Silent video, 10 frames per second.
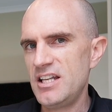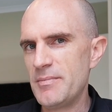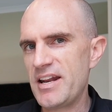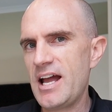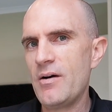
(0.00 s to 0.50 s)
No
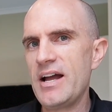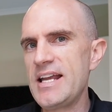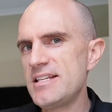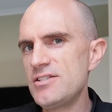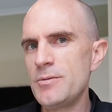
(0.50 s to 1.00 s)
matter how
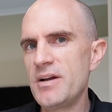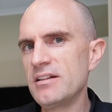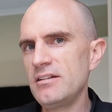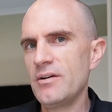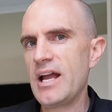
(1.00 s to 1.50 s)
easy you
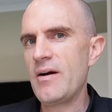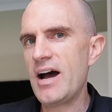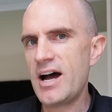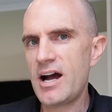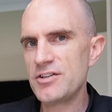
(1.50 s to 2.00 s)
pedal or how
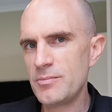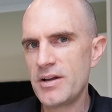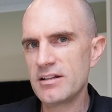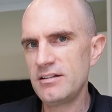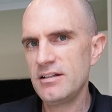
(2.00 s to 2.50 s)
hard you
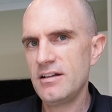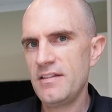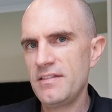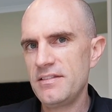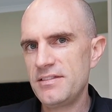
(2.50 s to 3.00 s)
pedal,
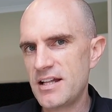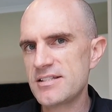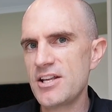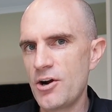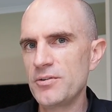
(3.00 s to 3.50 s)

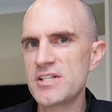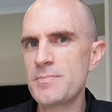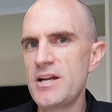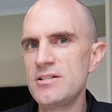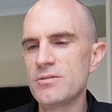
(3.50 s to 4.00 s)
that's the only
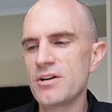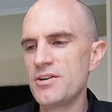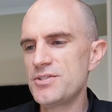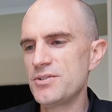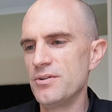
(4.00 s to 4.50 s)
speed you'll
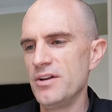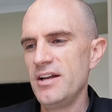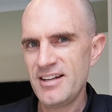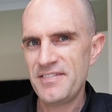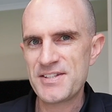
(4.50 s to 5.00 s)
go to.
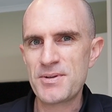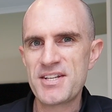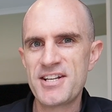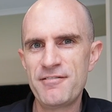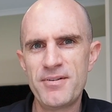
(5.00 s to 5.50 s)
This was
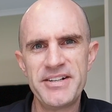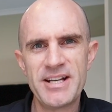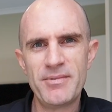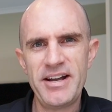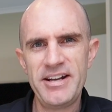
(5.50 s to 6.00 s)
a tough one to
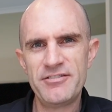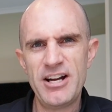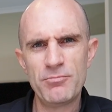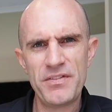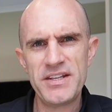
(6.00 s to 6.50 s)
get my head
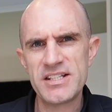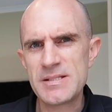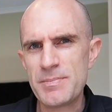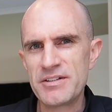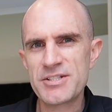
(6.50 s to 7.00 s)
around what the
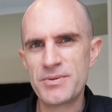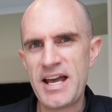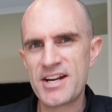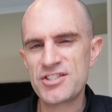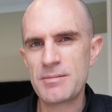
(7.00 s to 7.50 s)
experience would
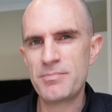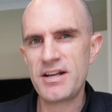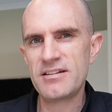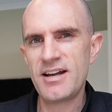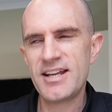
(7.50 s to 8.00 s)
actually
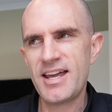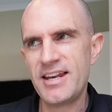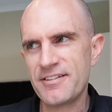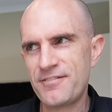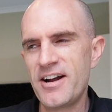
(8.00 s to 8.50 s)
be like,
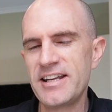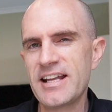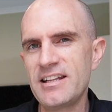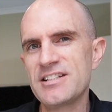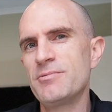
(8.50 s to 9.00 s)
and it finally
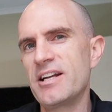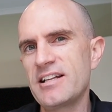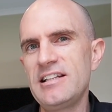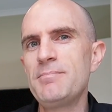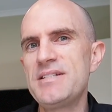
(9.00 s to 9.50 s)
clicked when I
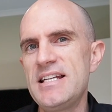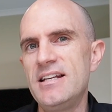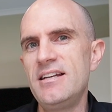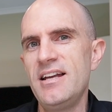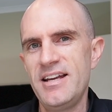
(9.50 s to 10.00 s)
clipped
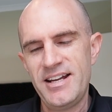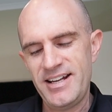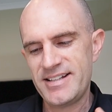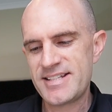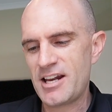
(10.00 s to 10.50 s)
in
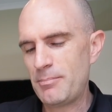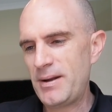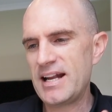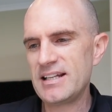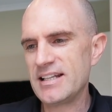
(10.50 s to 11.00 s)
and started
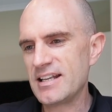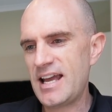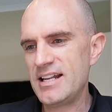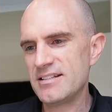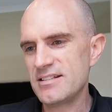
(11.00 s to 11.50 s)
pedaling
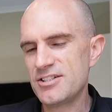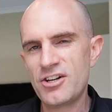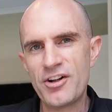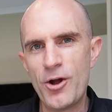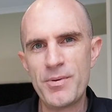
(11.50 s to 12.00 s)
and
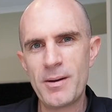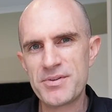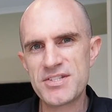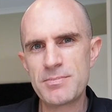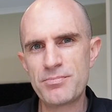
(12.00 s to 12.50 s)
tried to open
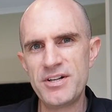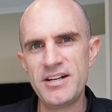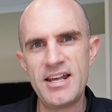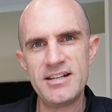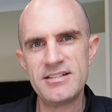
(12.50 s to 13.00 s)
up a
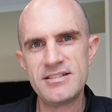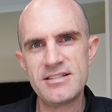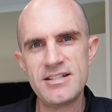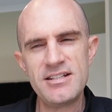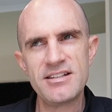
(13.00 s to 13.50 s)
sprint, and it
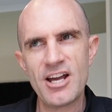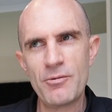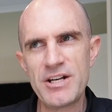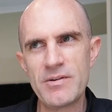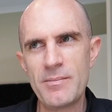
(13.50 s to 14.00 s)
didn't
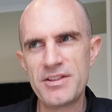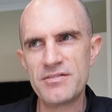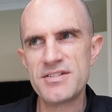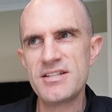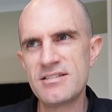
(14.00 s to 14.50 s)
go anywhere, but
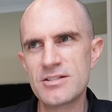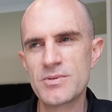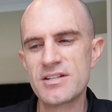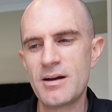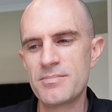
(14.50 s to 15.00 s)
the resistance
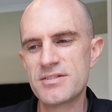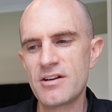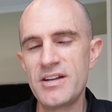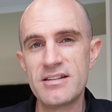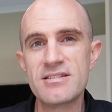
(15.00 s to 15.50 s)
was up.
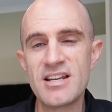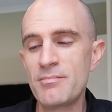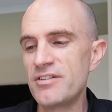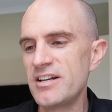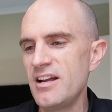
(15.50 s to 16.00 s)
So in
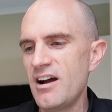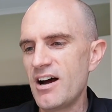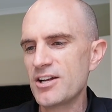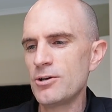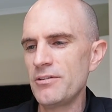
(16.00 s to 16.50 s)
summary,
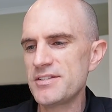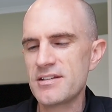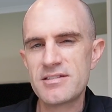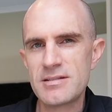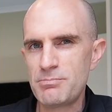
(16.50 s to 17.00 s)
I call
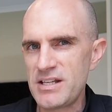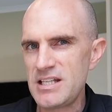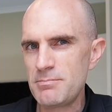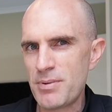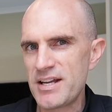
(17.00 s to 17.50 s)
this
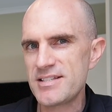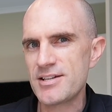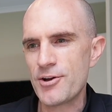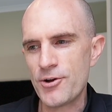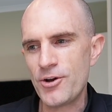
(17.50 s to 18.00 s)

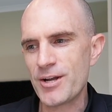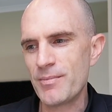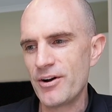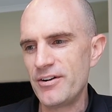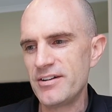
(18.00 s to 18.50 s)
speed-based erg
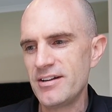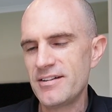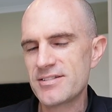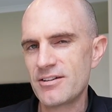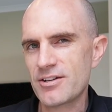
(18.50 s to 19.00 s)
mode.
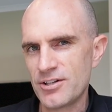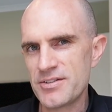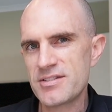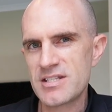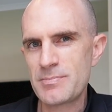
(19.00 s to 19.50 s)
So
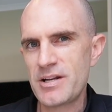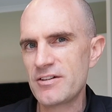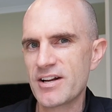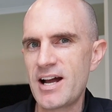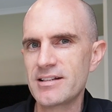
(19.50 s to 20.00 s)
constant
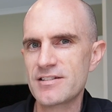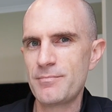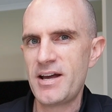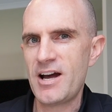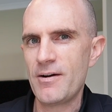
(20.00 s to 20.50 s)
speed regardless
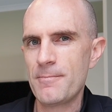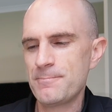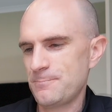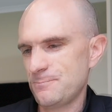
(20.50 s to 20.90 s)
of power.